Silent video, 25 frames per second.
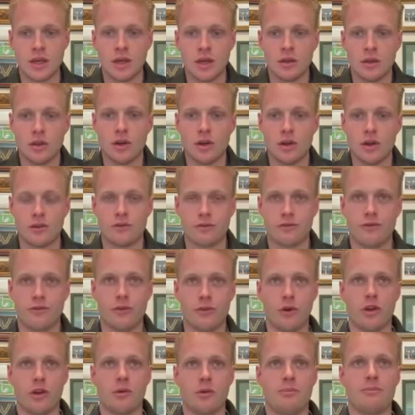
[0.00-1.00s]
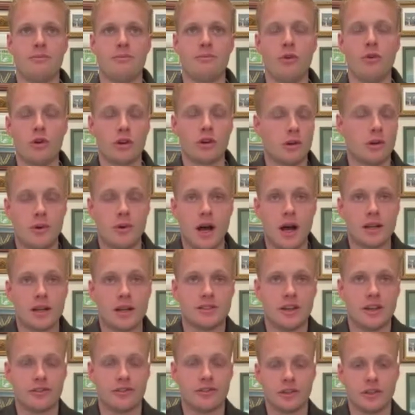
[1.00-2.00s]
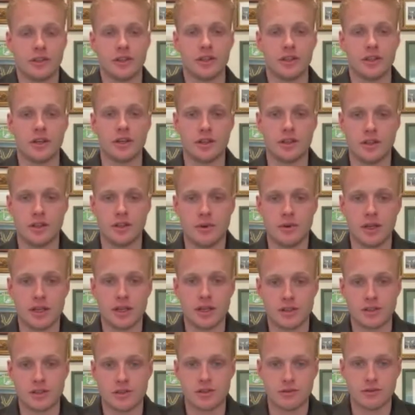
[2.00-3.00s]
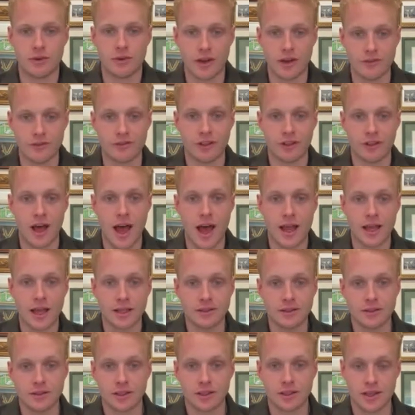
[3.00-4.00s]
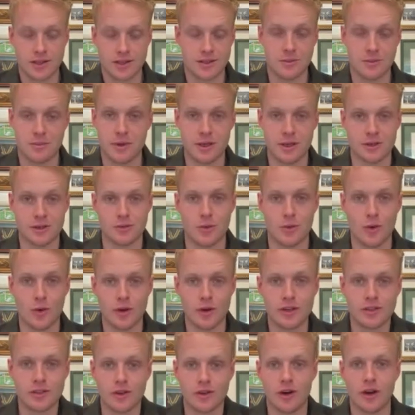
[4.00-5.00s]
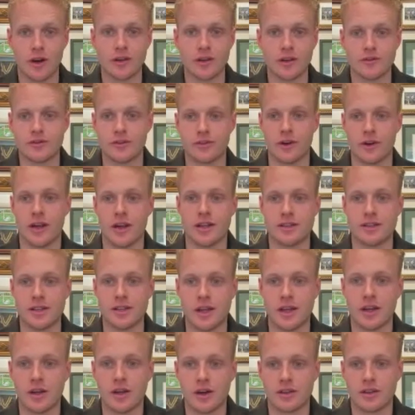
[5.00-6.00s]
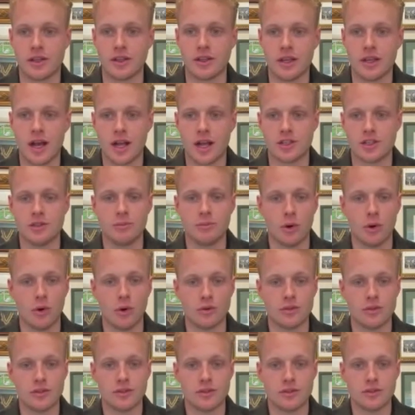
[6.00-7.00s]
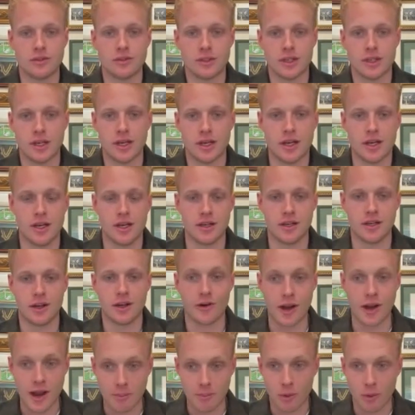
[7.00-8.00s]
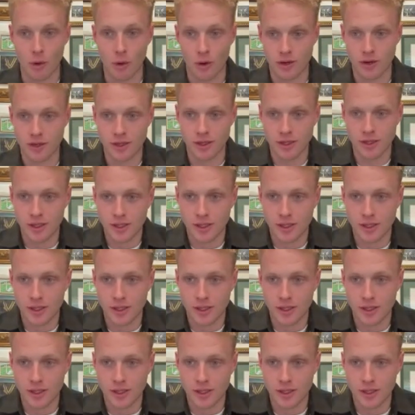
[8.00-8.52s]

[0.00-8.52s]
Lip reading: Look, Faulkner Park's definitely the biggest red flag and I guess the biggest warning sign for Antino. I think the Archibalds are airborne.